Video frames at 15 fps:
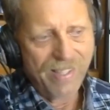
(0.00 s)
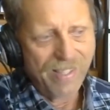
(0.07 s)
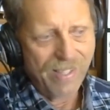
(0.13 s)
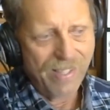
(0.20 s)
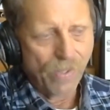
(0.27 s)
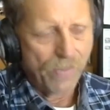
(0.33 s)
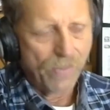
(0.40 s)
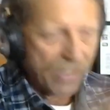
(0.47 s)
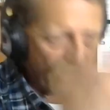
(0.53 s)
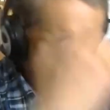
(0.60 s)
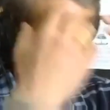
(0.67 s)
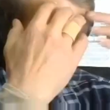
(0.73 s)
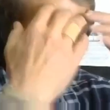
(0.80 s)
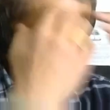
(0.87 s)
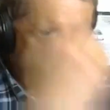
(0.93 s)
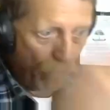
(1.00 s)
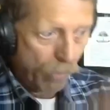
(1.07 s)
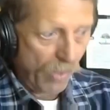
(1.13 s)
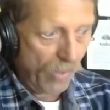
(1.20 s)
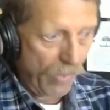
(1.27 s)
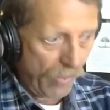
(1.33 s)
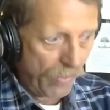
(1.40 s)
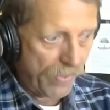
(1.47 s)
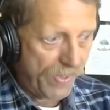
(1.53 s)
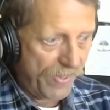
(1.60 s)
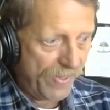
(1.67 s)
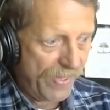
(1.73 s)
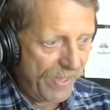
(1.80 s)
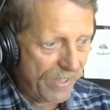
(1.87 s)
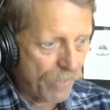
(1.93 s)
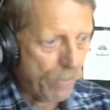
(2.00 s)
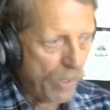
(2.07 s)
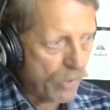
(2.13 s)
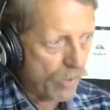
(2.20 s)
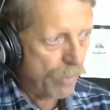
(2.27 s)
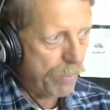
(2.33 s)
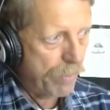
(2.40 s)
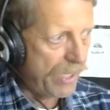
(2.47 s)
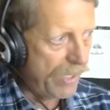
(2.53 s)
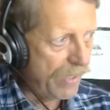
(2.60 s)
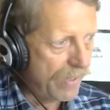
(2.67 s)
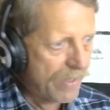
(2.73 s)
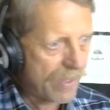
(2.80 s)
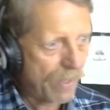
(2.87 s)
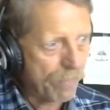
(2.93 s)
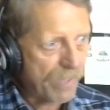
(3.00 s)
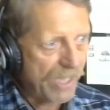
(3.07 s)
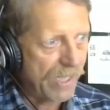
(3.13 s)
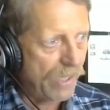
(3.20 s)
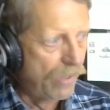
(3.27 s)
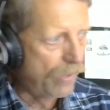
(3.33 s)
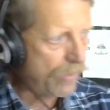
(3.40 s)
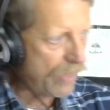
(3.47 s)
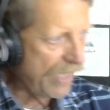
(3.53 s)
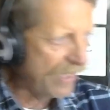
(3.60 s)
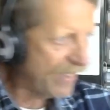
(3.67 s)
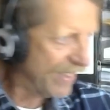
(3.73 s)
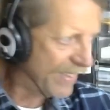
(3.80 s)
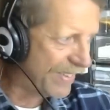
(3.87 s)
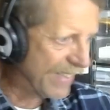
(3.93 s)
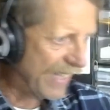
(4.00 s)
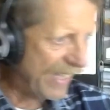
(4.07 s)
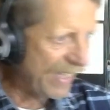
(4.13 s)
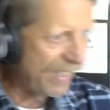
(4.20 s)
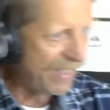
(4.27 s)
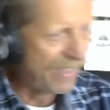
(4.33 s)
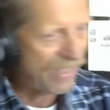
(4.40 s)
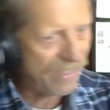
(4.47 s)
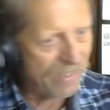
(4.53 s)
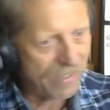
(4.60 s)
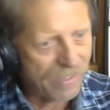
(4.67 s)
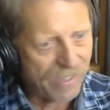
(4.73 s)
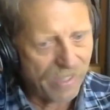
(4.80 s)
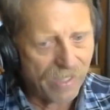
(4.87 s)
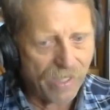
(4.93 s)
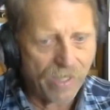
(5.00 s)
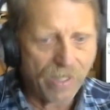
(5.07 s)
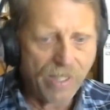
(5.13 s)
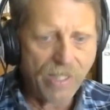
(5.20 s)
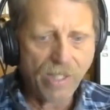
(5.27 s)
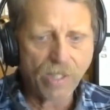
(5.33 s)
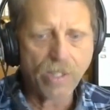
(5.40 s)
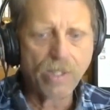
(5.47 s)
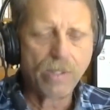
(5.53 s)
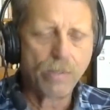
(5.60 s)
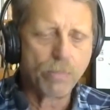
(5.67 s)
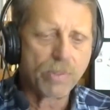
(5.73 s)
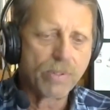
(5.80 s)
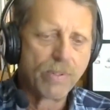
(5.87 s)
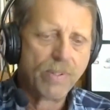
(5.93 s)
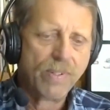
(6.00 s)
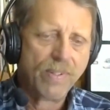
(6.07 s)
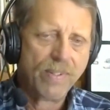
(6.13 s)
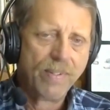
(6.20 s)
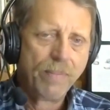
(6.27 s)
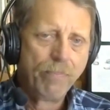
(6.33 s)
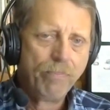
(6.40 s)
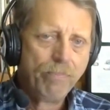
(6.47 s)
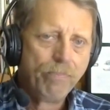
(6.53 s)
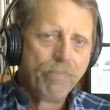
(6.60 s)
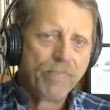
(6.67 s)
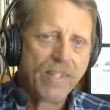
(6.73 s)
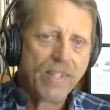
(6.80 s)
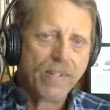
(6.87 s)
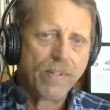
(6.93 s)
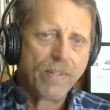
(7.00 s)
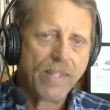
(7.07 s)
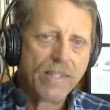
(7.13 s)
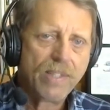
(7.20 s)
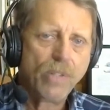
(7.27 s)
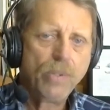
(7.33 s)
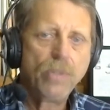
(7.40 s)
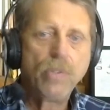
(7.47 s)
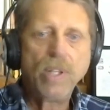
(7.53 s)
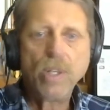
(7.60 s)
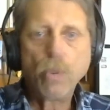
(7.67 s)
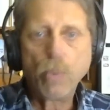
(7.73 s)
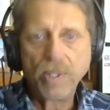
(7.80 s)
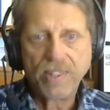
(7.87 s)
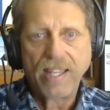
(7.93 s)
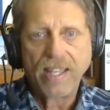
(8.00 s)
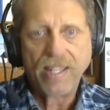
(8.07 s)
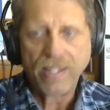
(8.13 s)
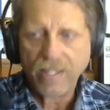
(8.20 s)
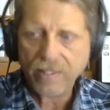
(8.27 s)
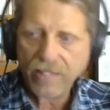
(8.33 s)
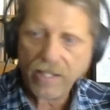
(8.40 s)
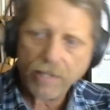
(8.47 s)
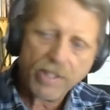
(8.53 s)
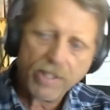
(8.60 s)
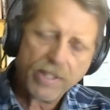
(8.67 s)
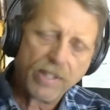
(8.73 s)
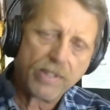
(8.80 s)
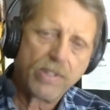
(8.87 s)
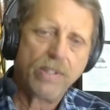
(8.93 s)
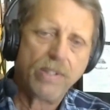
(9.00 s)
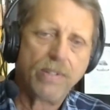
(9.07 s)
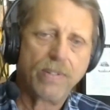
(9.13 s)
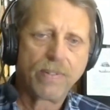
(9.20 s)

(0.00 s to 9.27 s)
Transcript: that's the way the world is supposed to be, and something in you senses that, and in it comes, until you deal with that, and then everything changes.